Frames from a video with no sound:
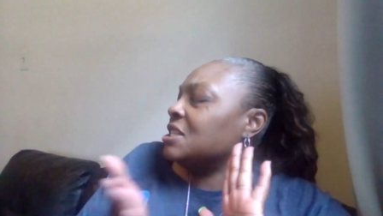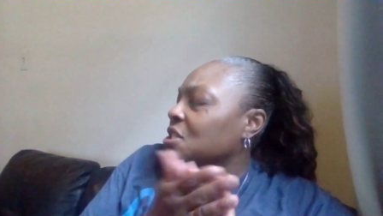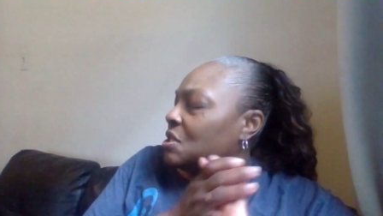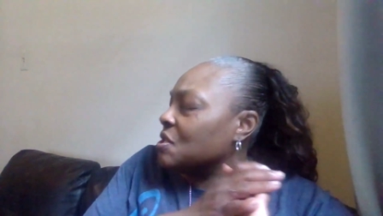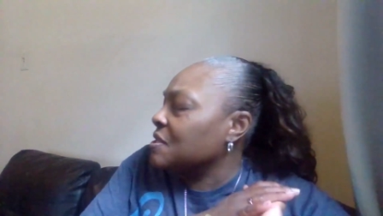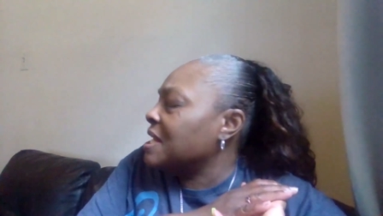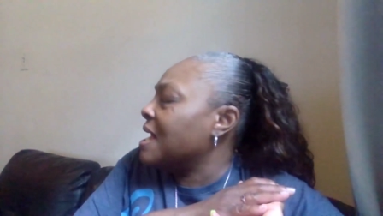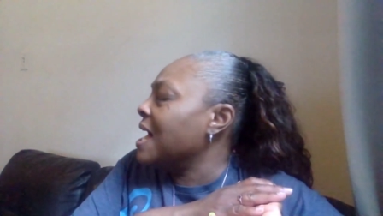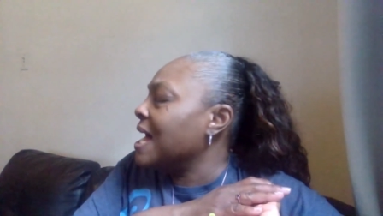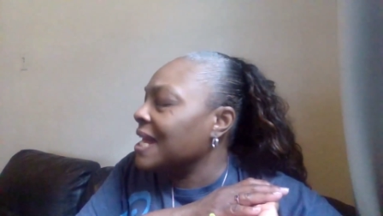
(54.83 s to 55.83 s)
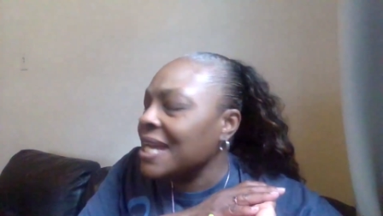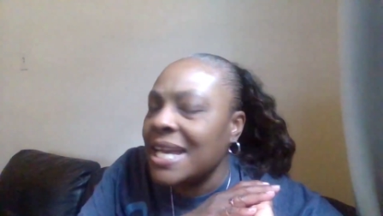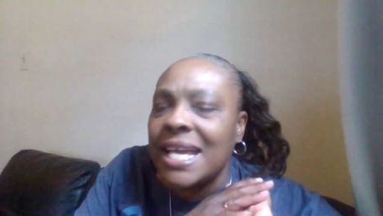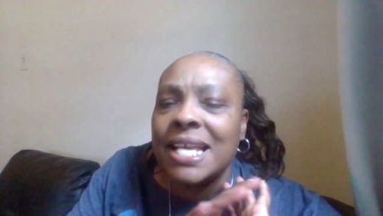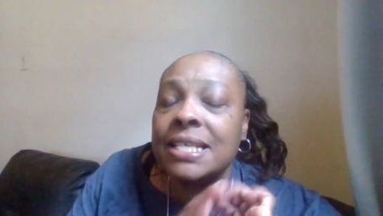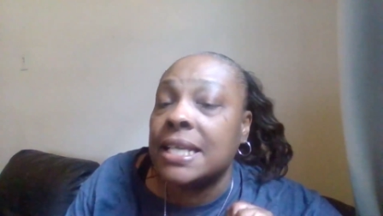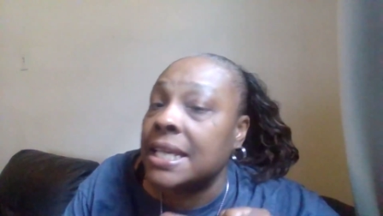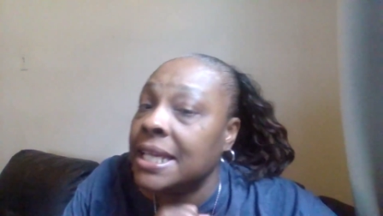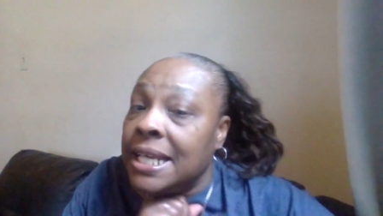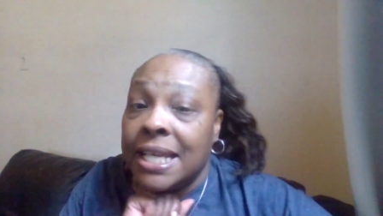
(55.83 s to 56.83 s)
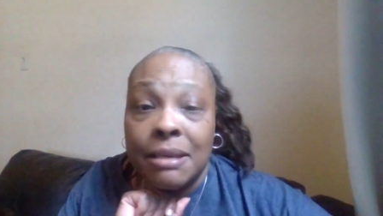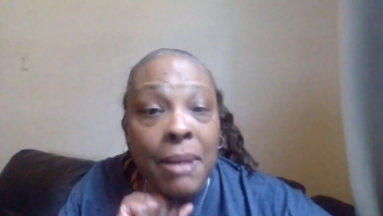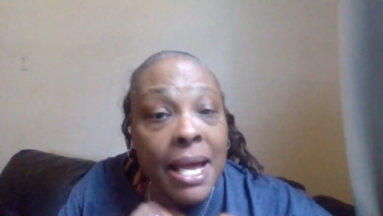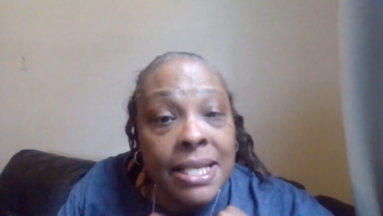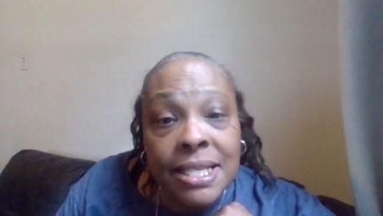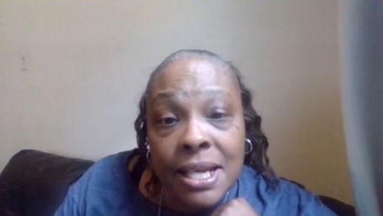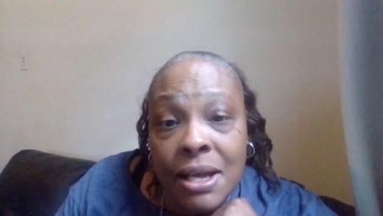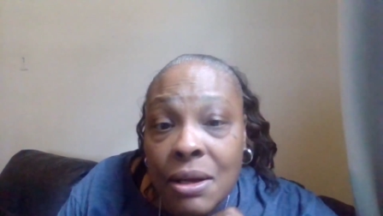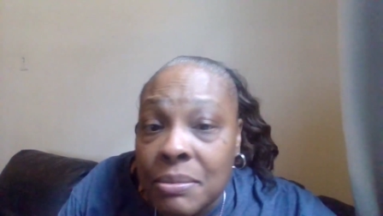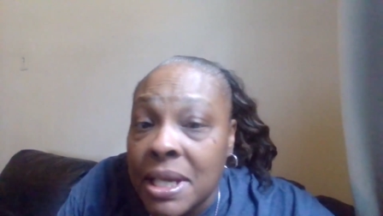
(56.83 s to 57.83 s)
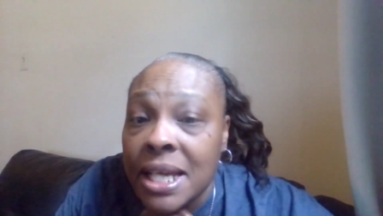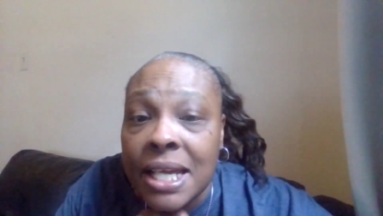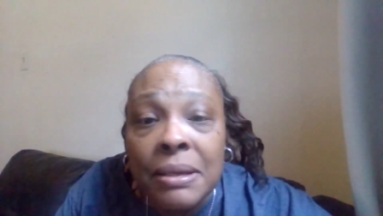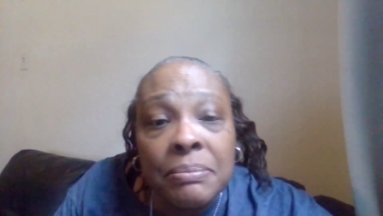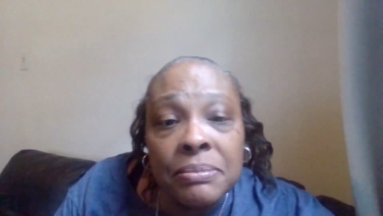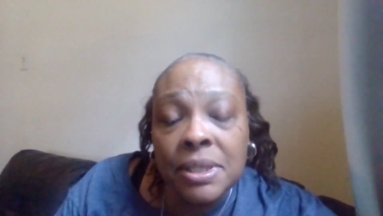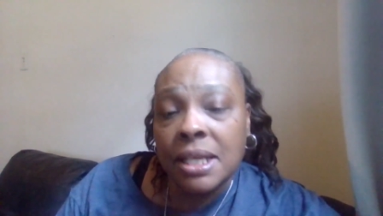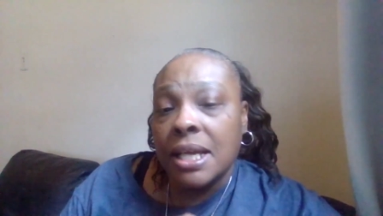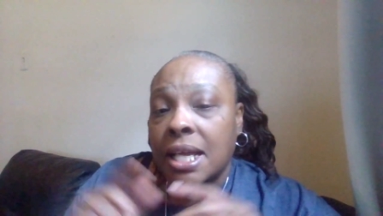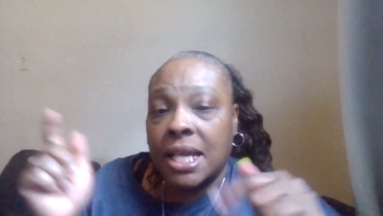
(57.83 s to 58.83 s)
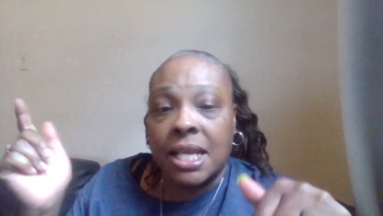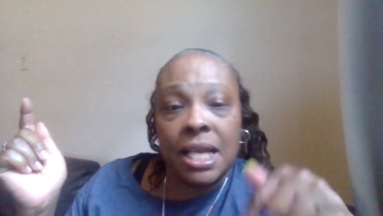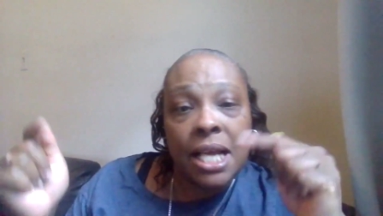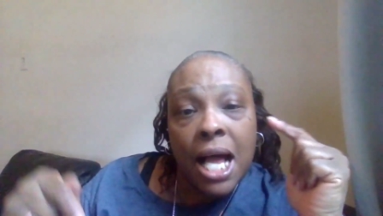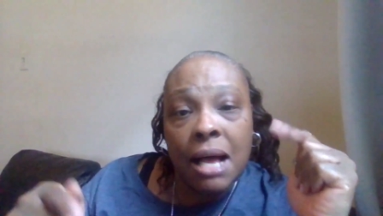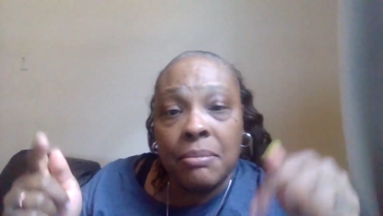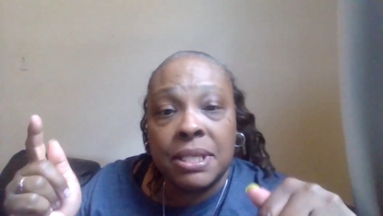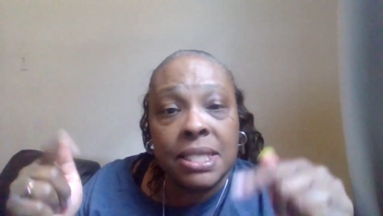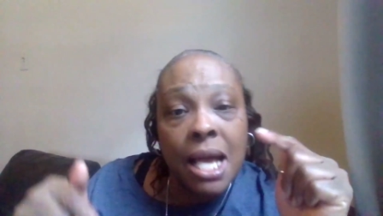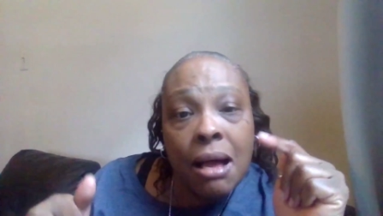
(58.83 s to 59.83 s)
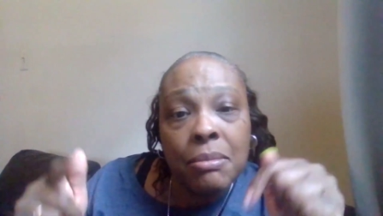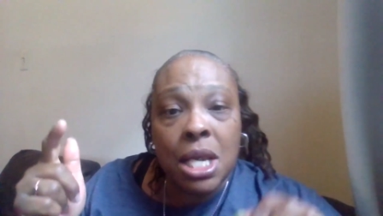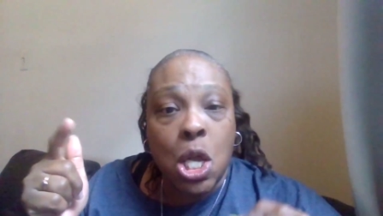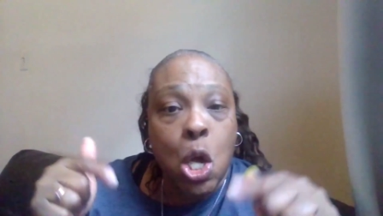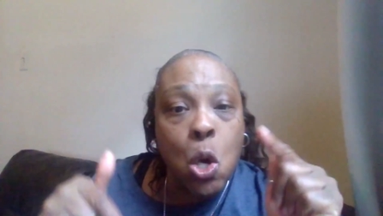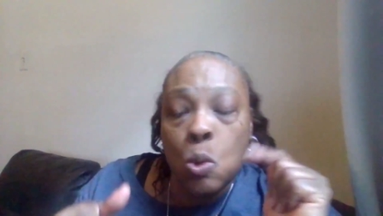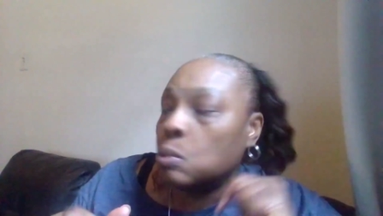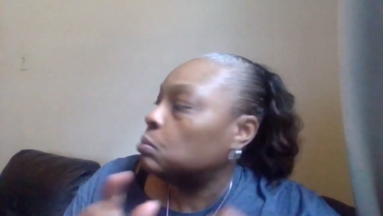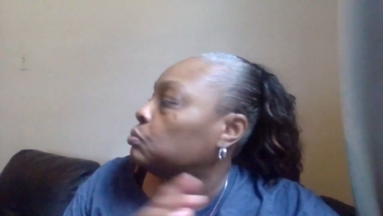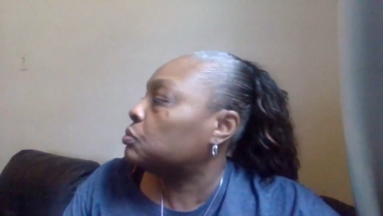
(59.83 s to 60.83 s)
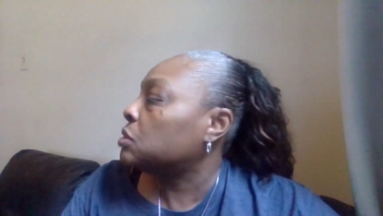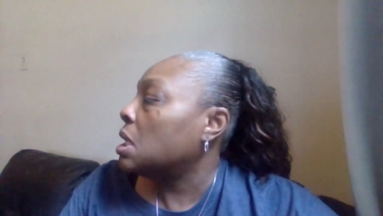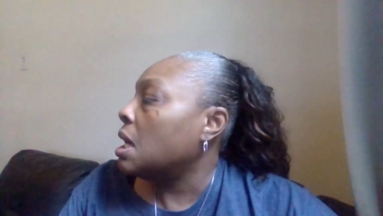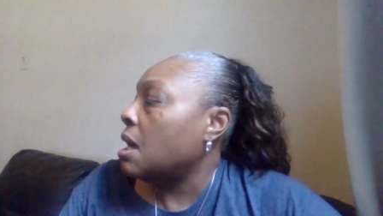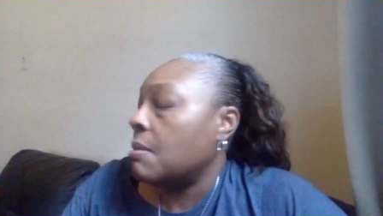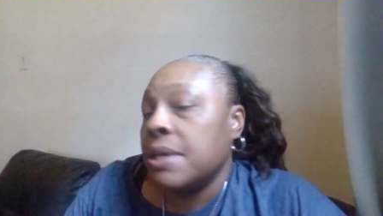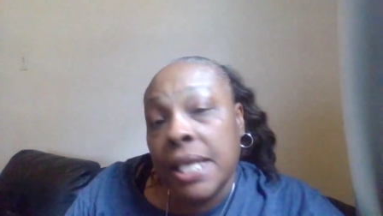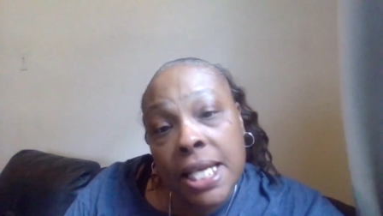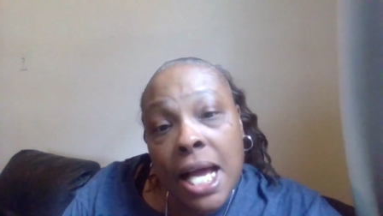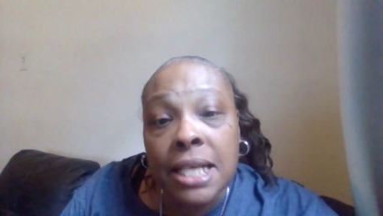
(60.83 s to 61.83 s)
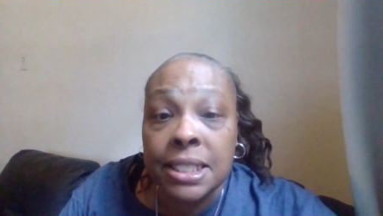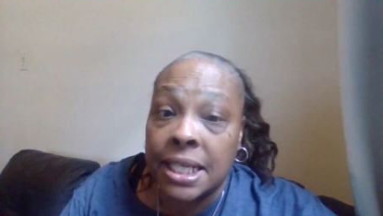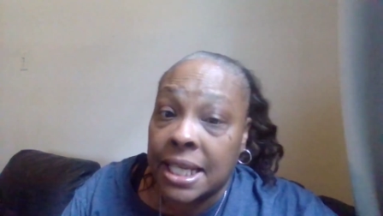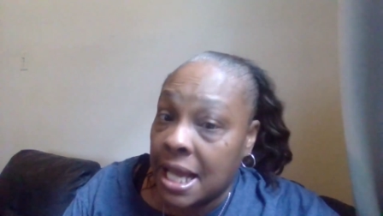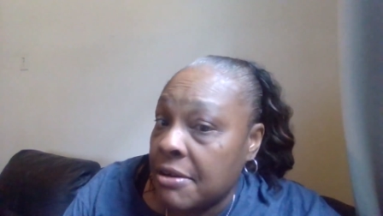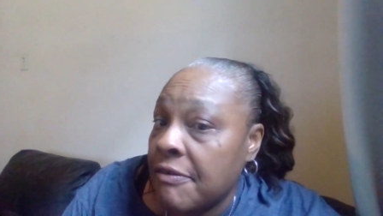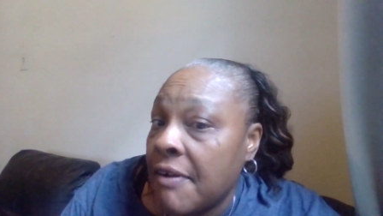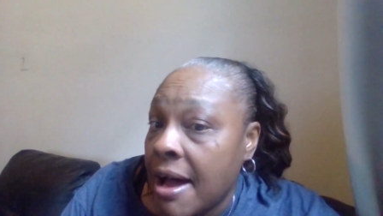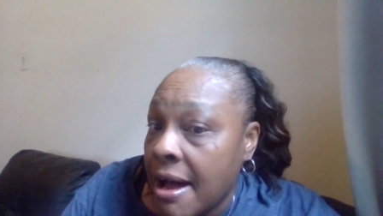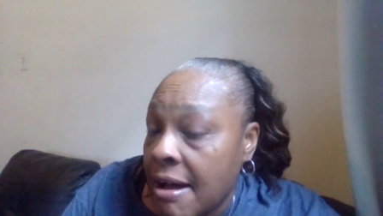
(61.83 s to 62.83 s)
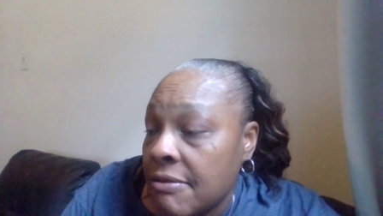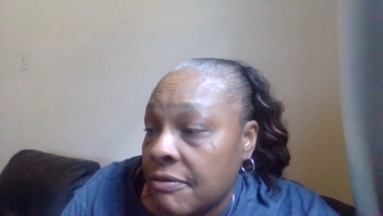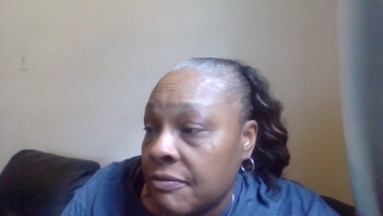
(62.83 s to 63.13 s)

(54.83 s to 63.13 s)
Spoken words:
today is? Can anybody tell me in the comments down below? I'm going to get y'all to the count of five.